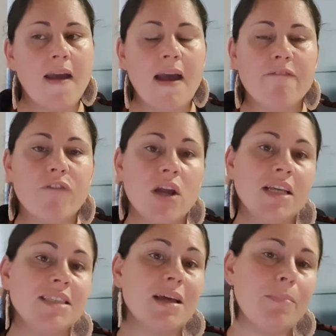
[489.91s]
and finding
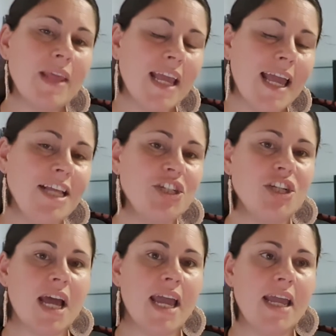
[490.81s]
something each
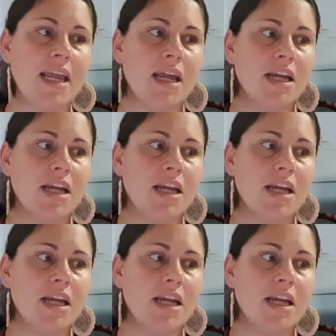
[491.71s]
day